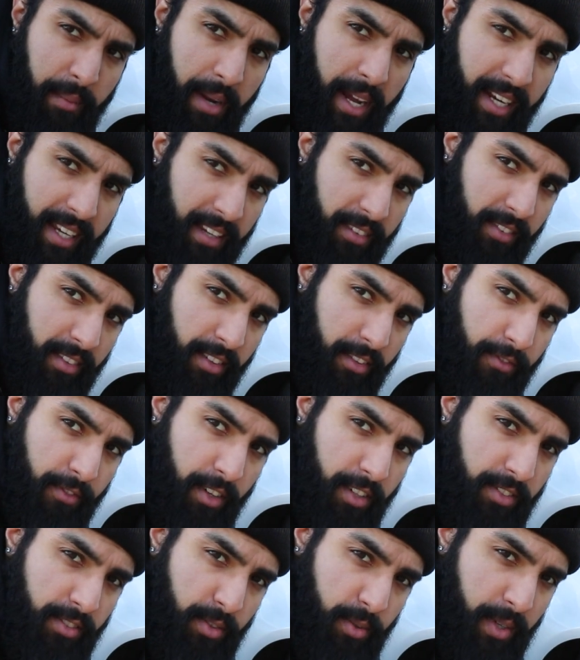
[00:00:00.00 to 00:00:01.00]
not giving the
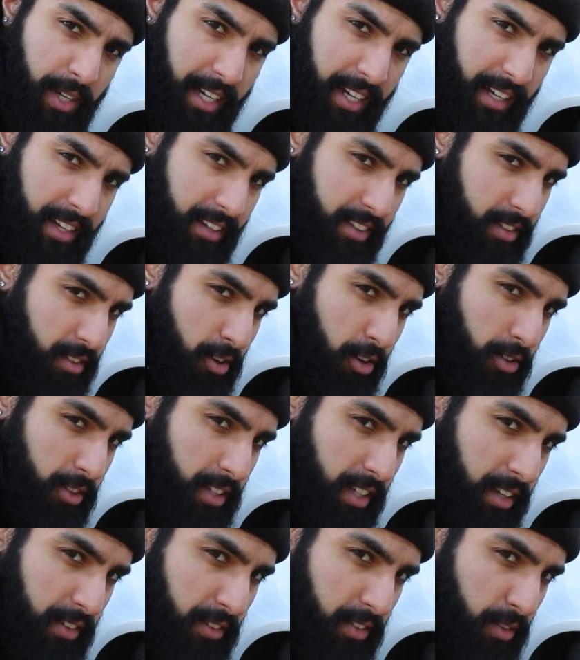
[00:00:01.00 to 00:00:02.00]
fronts away,
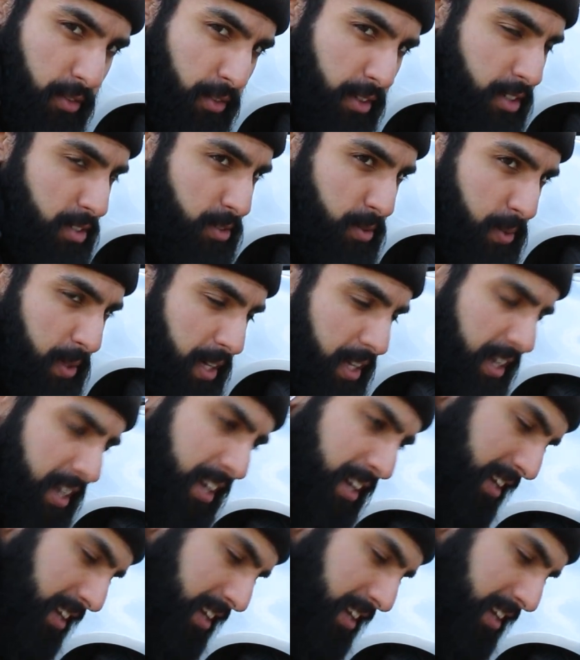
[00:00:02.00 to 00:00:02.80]
only giving the rears away.